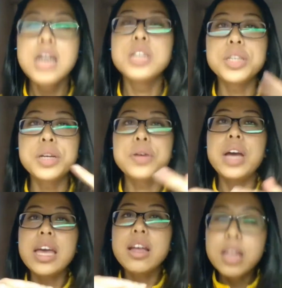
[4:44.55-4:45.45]
to
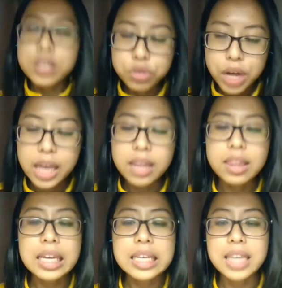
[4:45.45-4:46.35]
illustrate
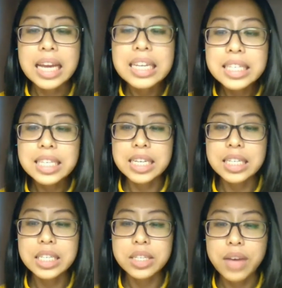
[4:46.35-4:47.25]
these
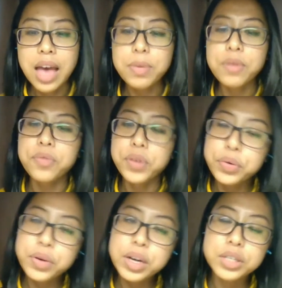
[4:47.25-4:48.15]
incidents to help the
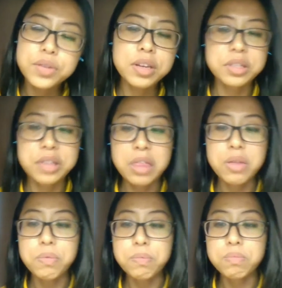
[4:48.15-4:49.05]
viewer to understand the